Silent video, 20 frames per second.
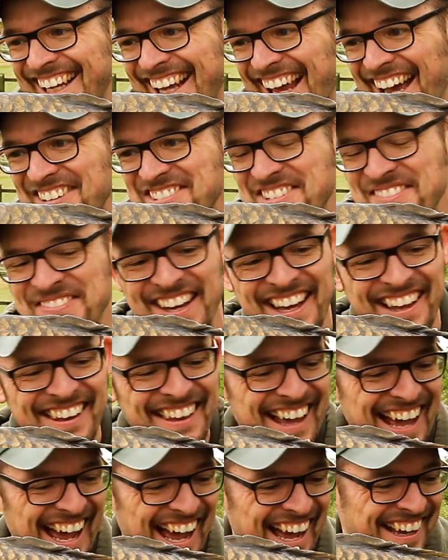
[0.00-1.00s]
How's about
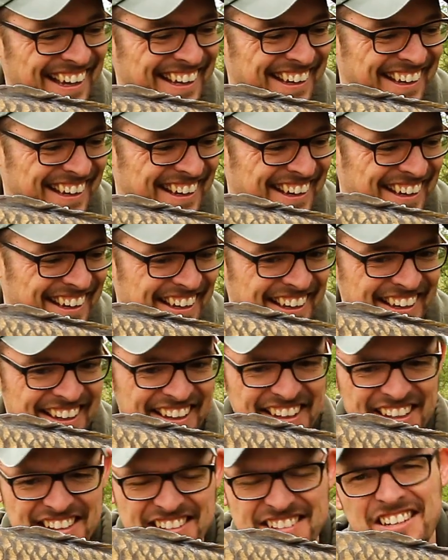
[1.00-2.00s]
that?
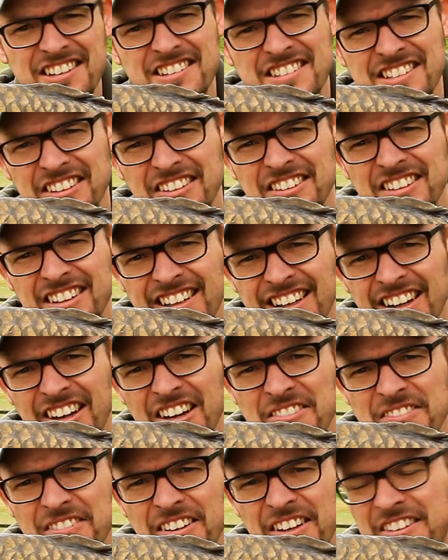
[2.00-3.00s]
Seriously, on a
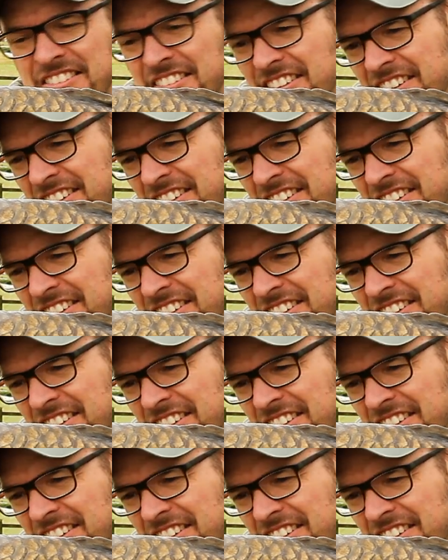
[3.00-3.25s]
light float